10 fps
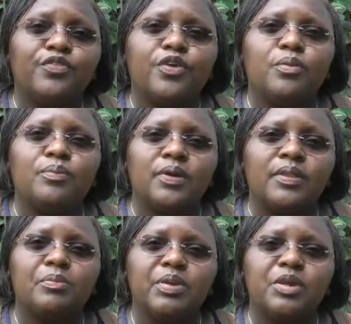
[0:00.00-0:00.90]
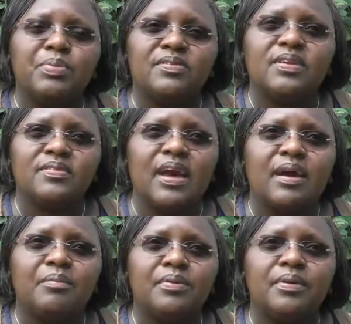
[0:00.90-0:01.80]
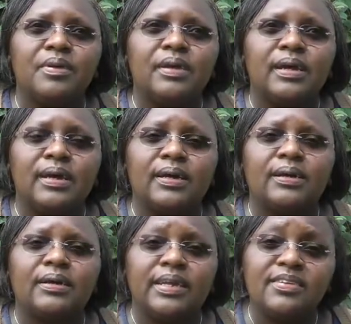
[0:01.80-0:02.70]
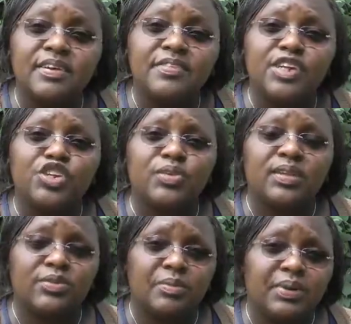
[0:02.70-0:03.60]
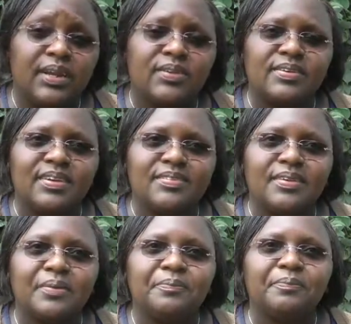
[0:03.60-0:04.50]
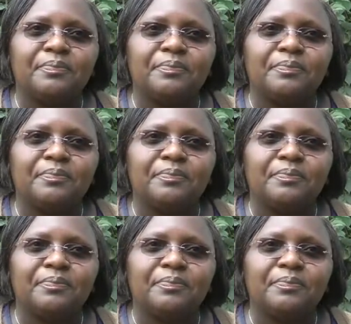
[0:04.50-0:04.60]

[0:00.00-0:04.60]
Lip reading: from the pig business hub intervention that we're pilot testing.